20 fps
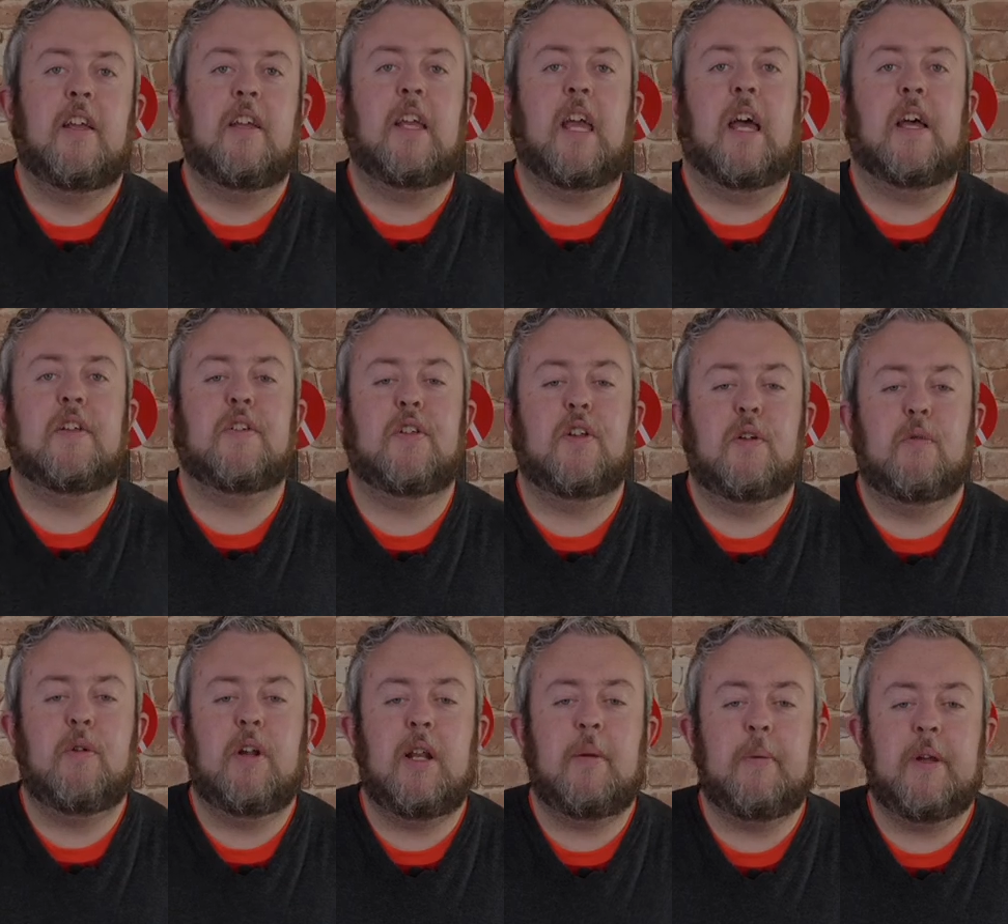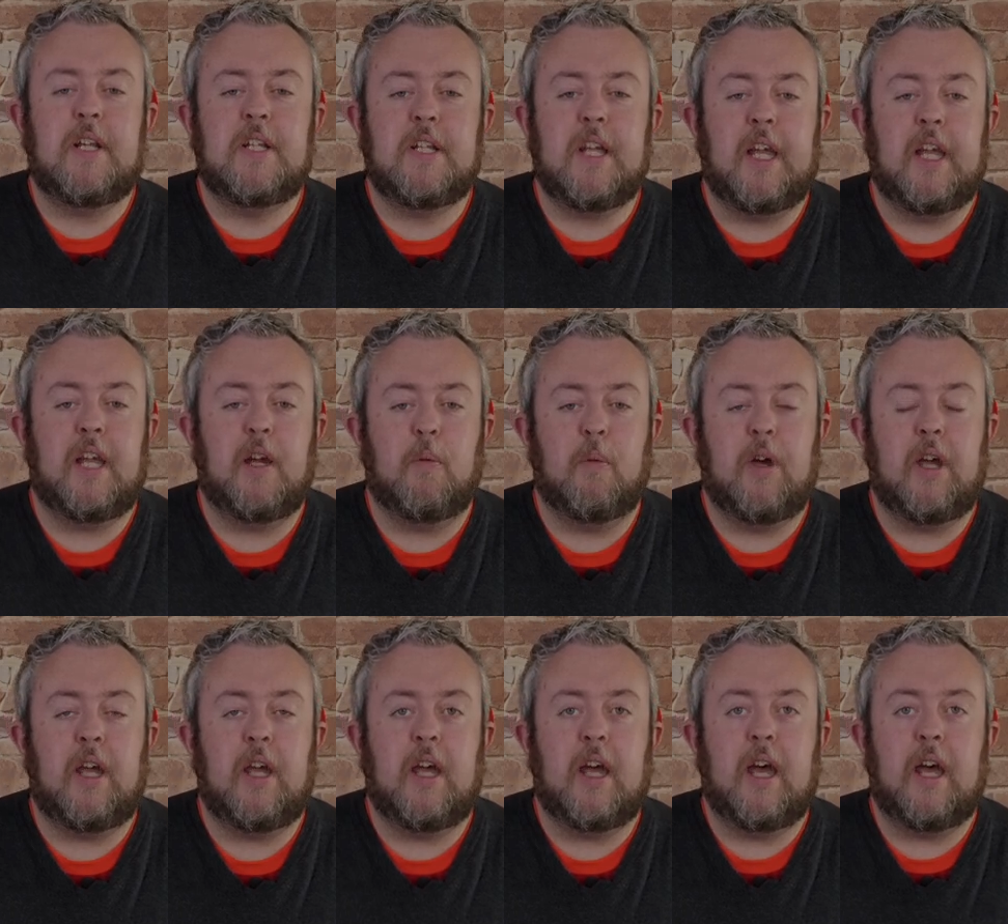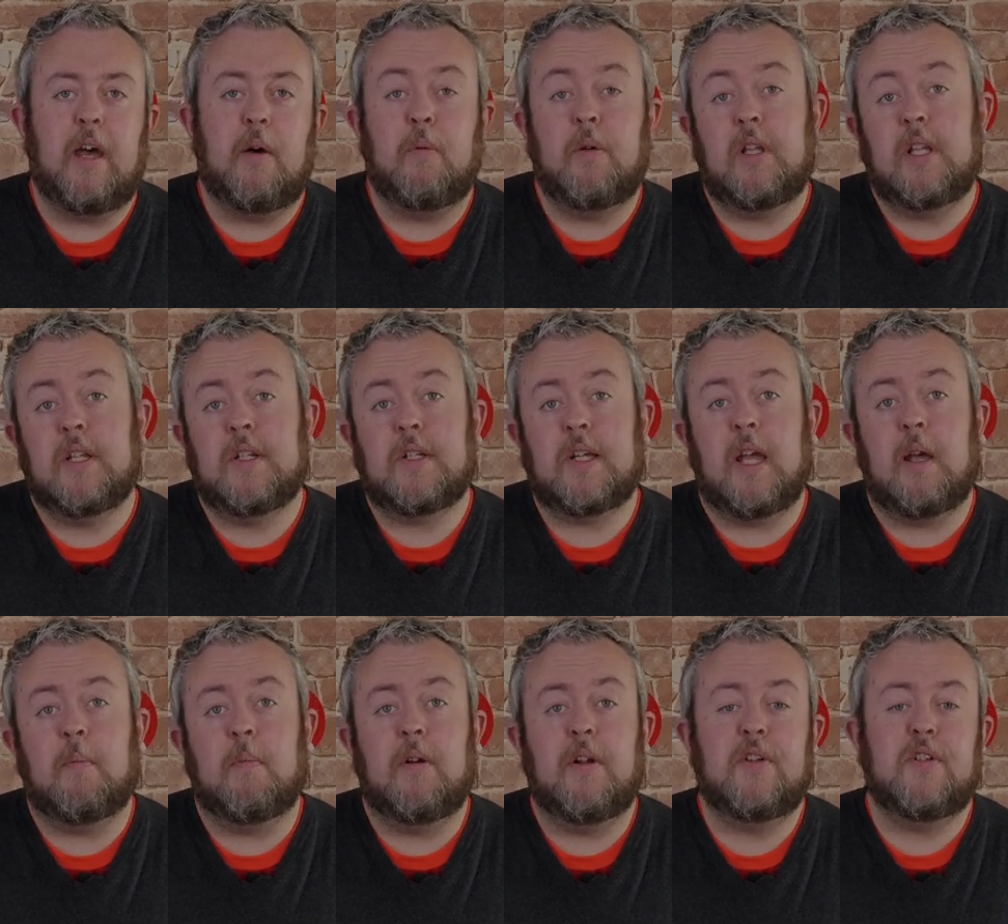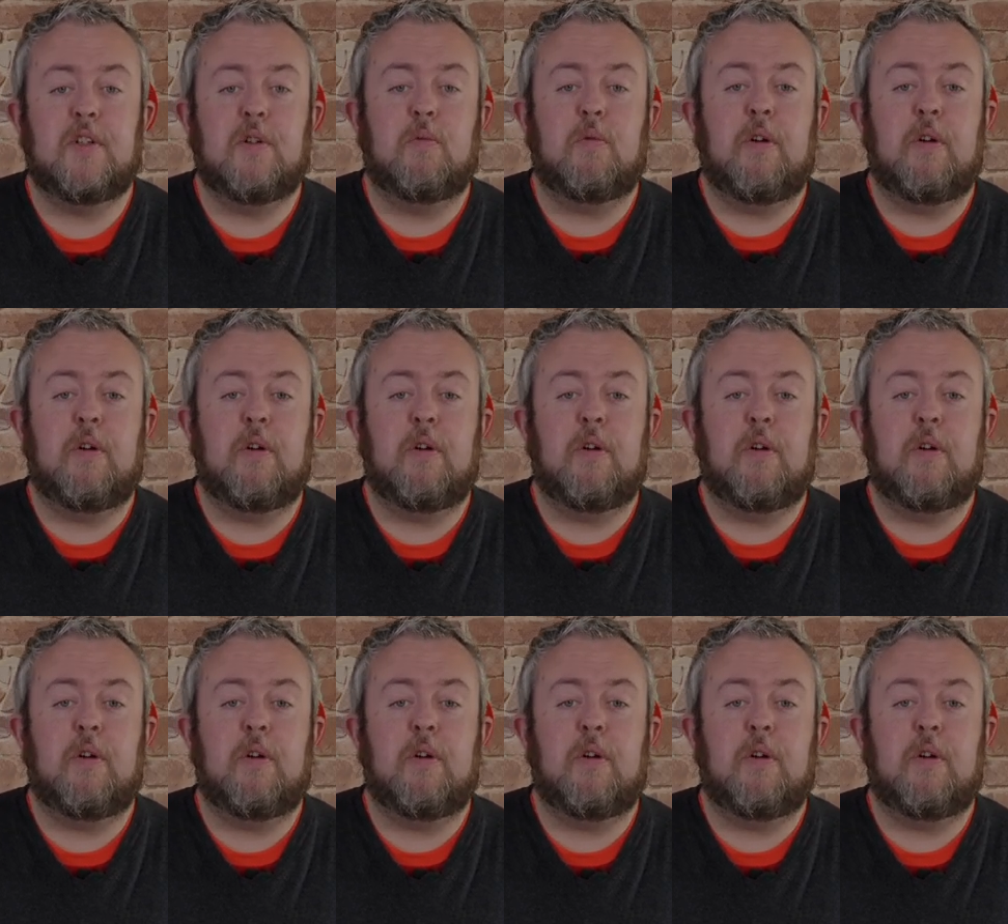Yeah, so the really big takeaway uh, with this camera is the